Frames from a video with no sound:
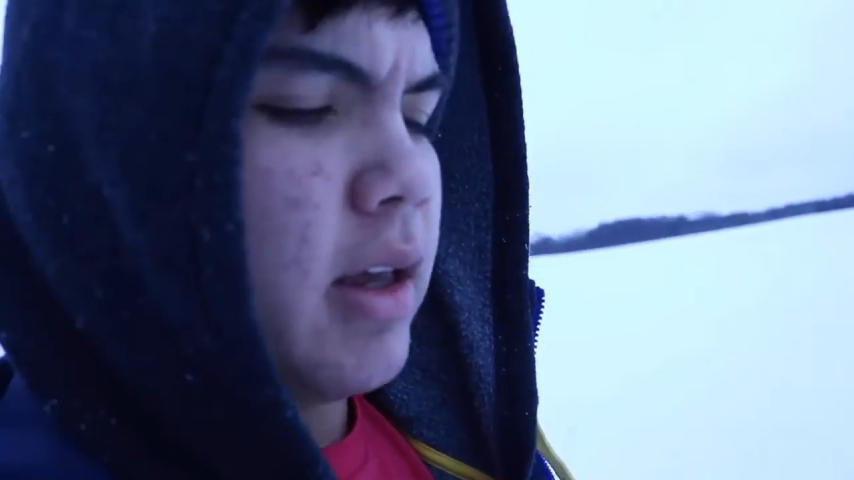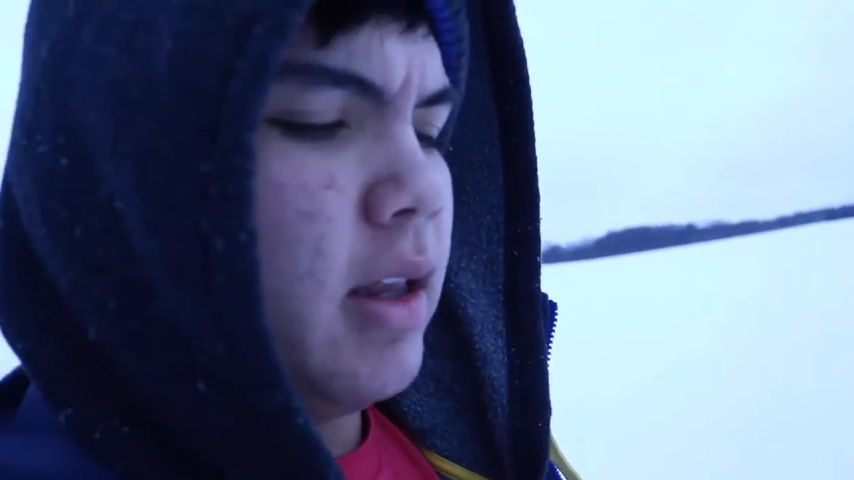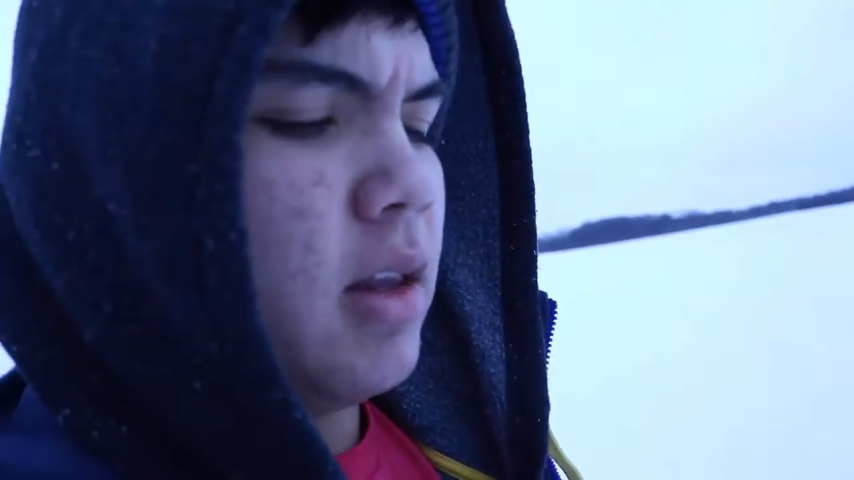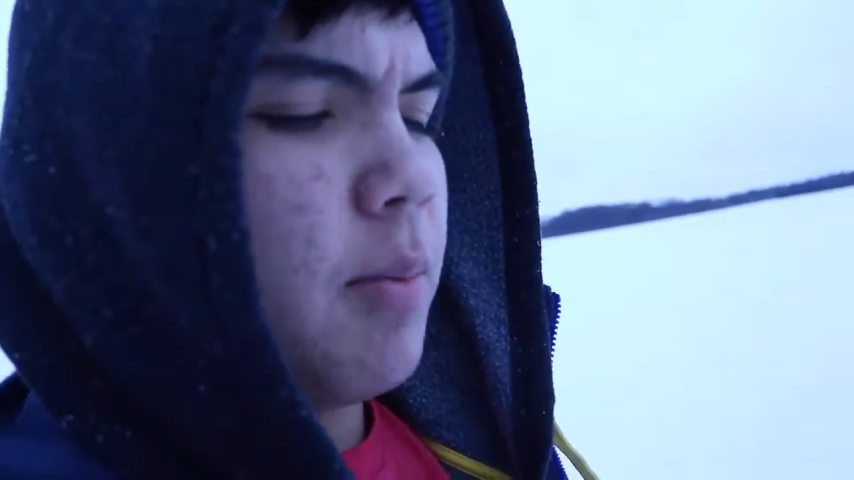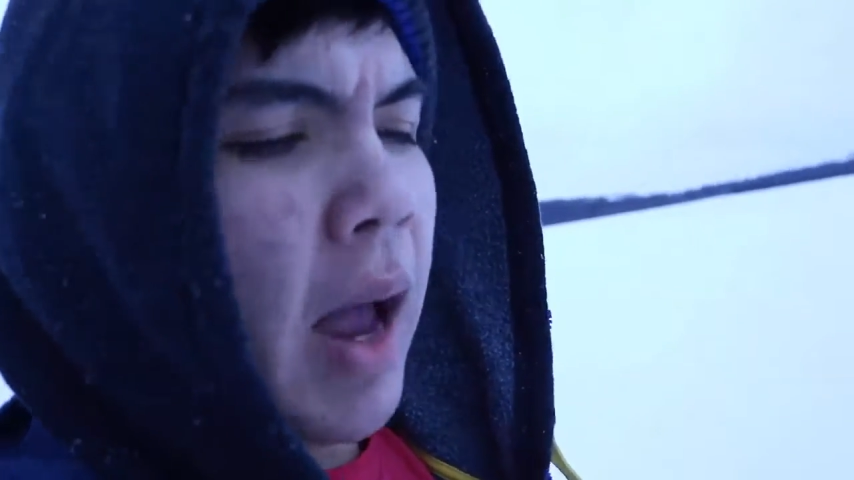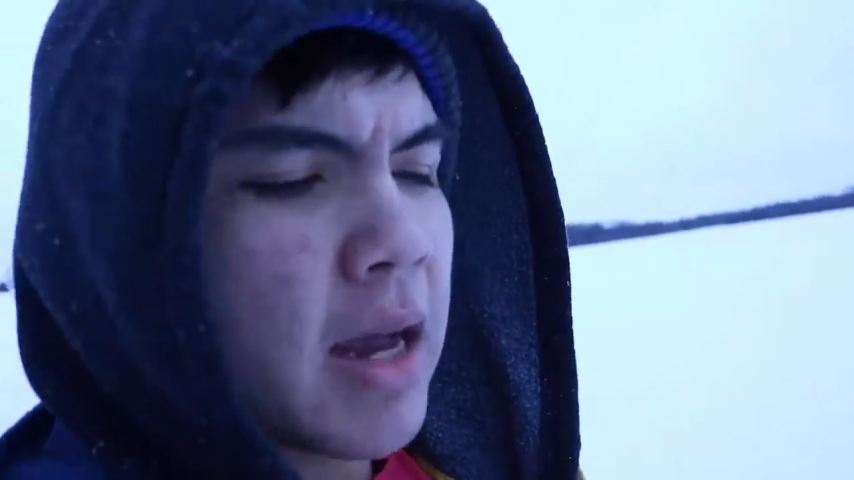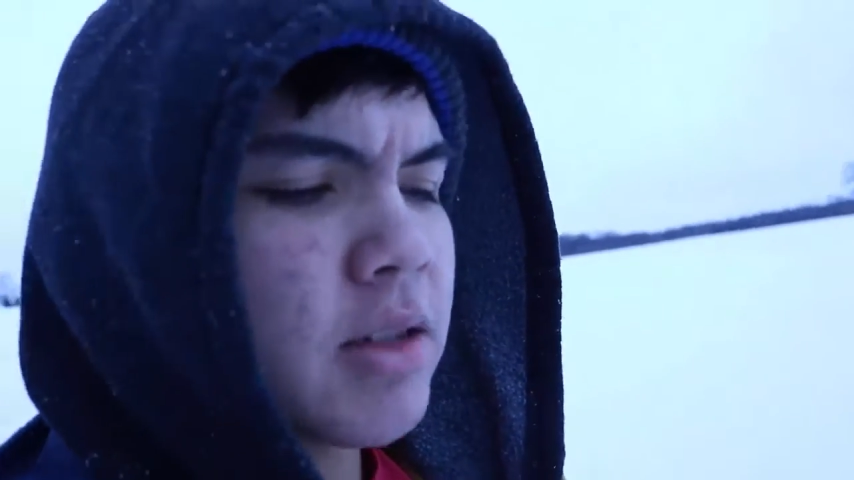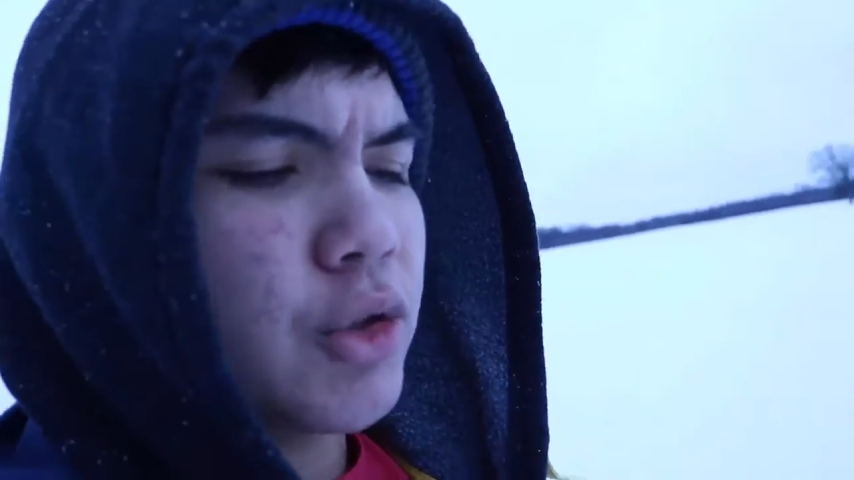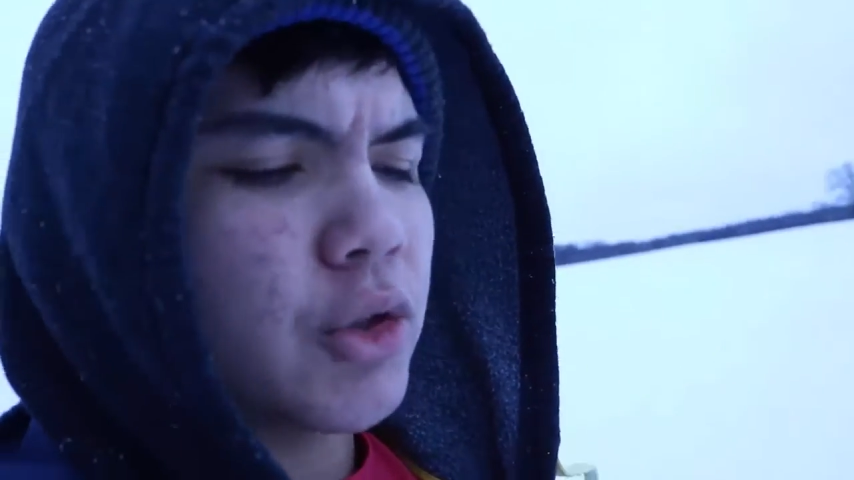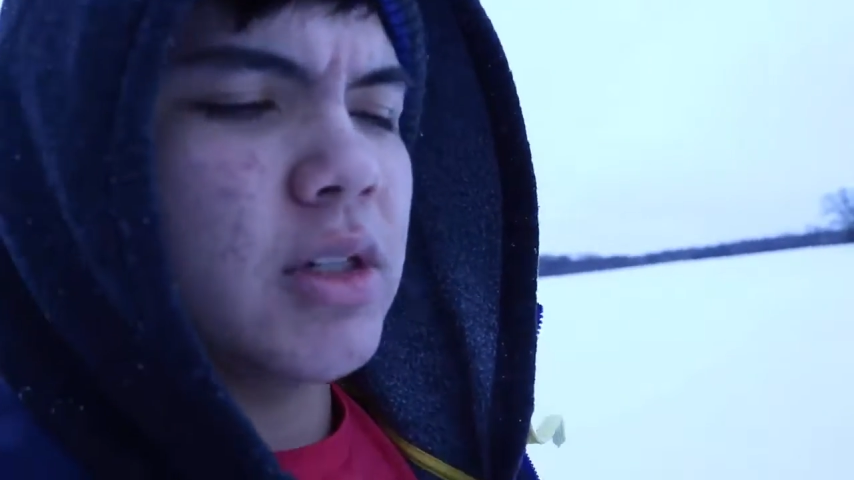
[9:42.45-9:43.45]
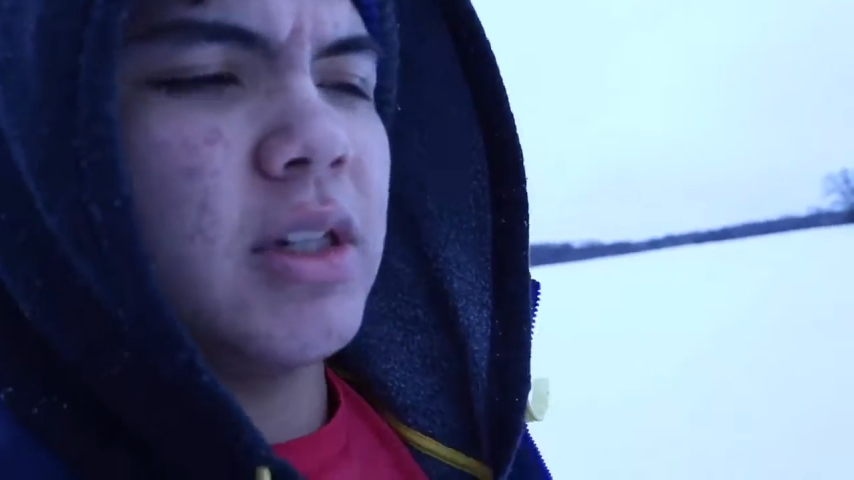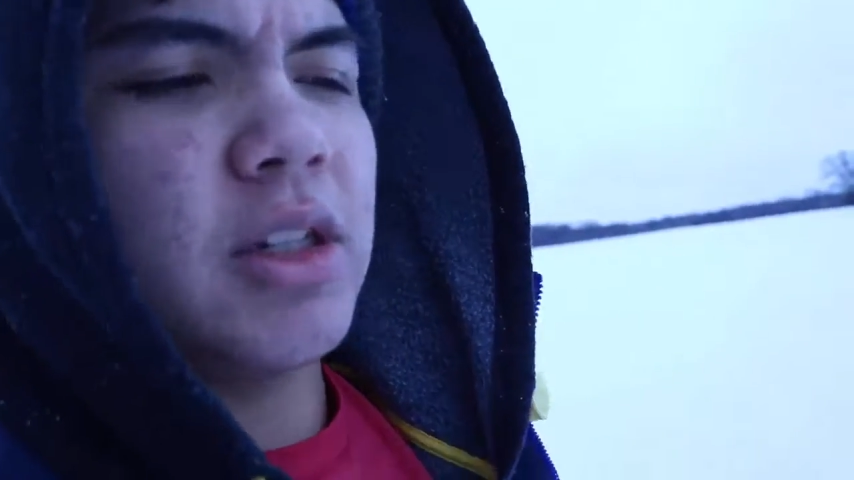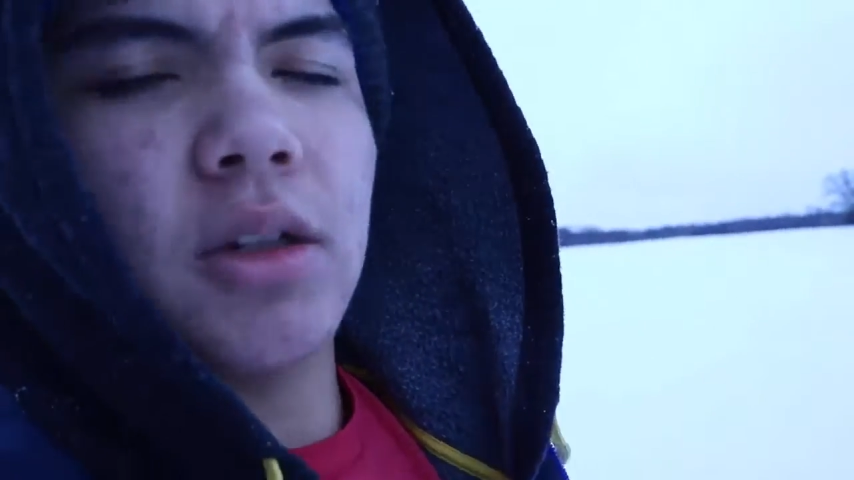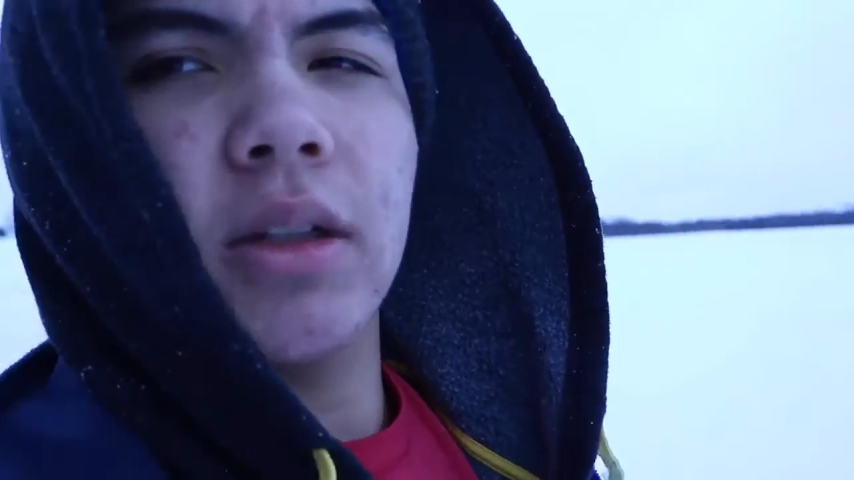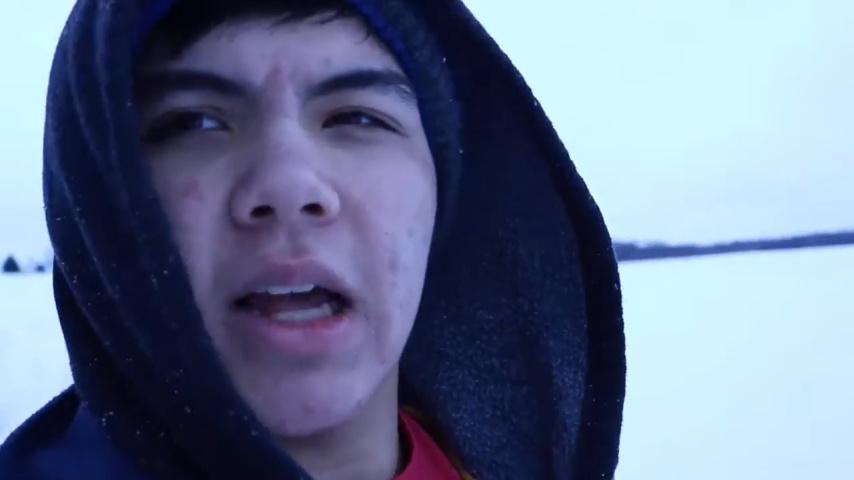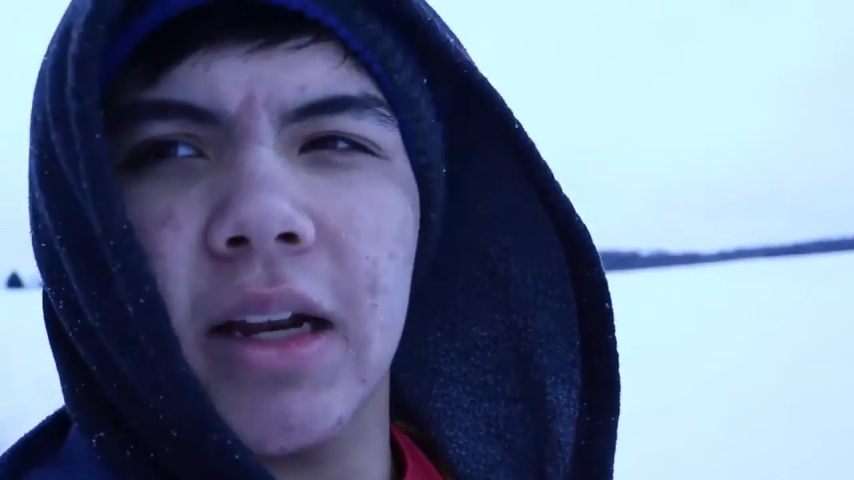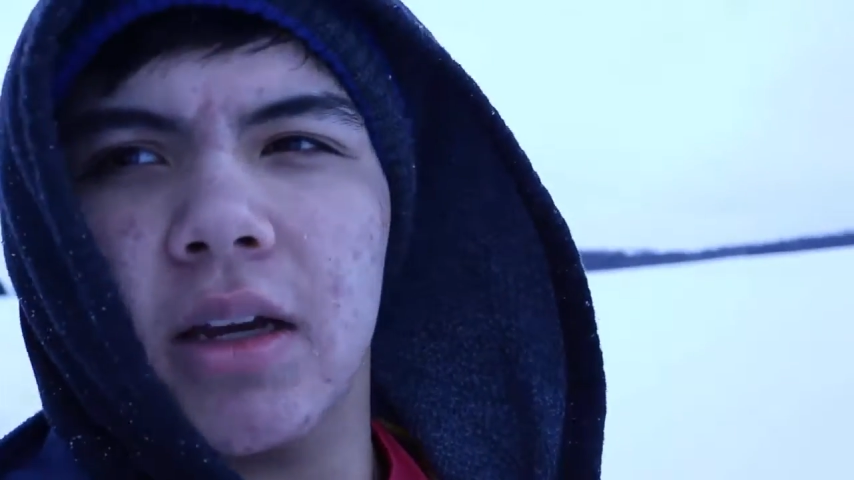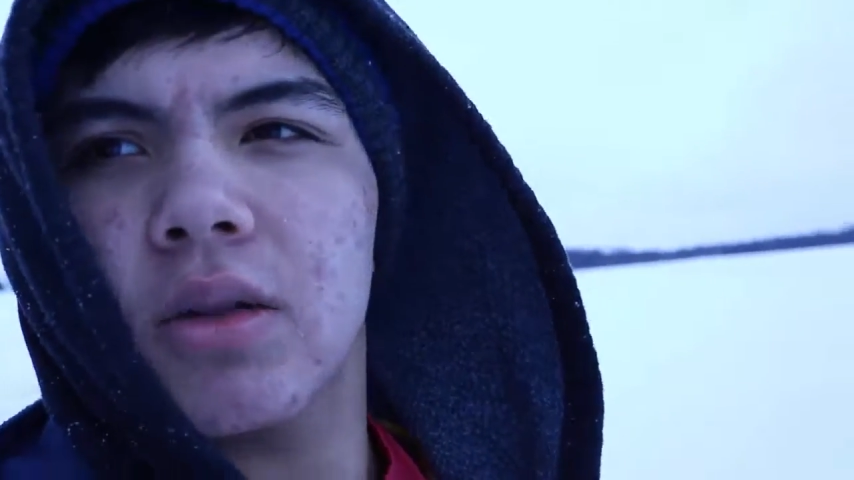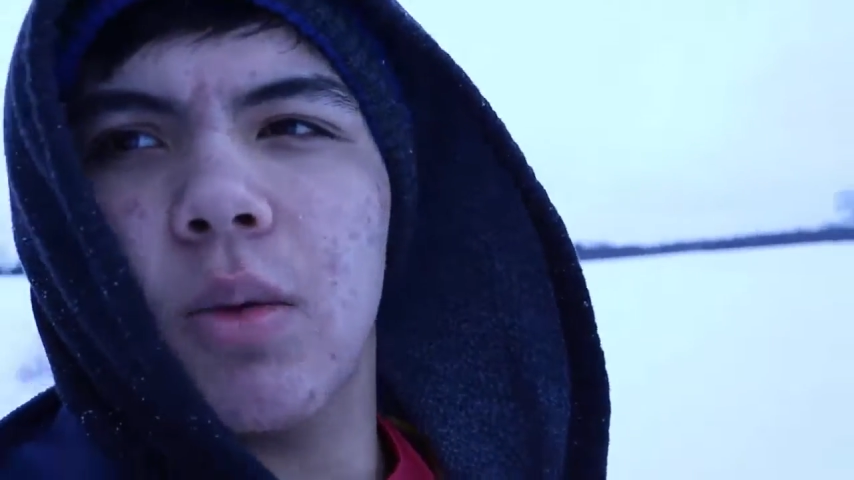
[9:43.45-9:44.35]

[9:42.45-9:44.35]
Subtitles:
in the passenger seat just letting us